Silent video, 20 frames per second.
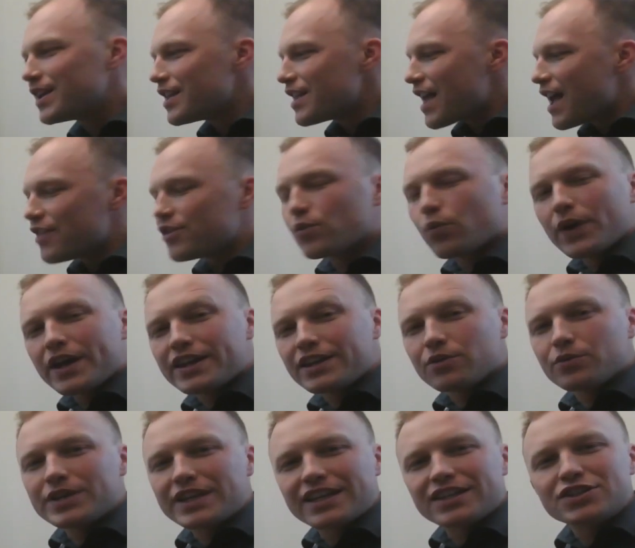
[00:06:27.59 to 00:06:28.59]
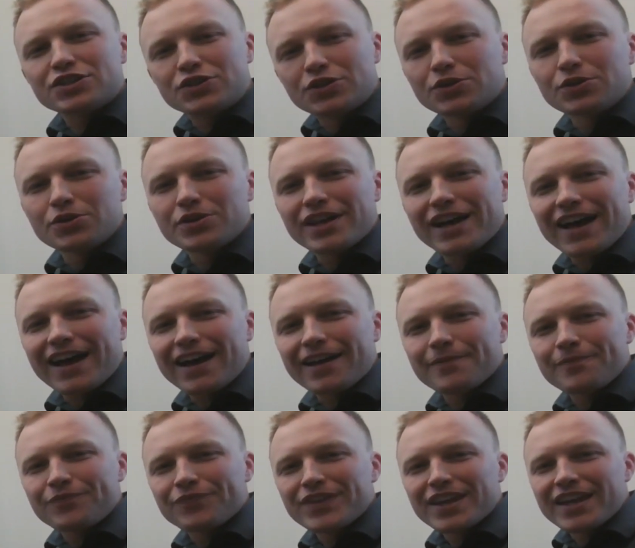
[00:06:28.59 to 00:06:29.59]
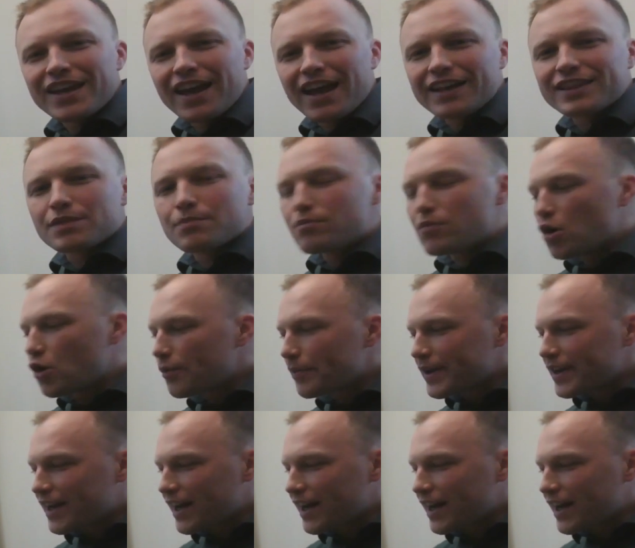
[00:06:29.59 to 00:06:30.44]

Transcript: And the way that we can do that, at the moment,